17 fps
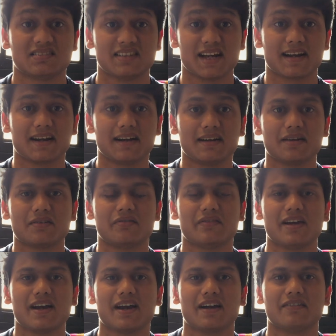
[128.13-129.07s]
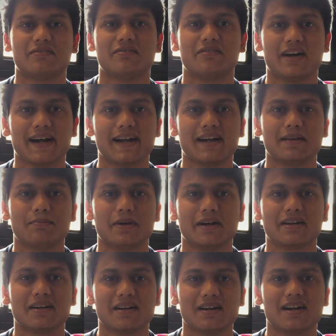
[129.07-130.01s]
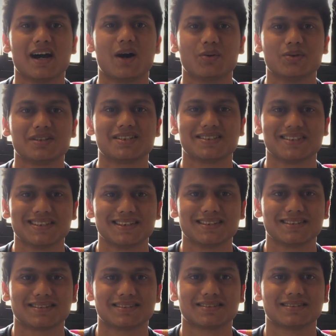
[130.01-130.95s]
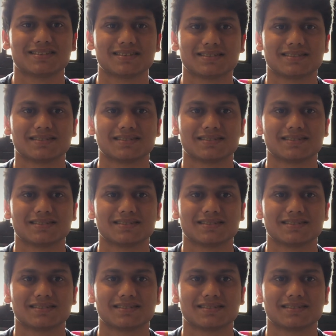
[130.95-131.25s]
Second, we have white button down shirts.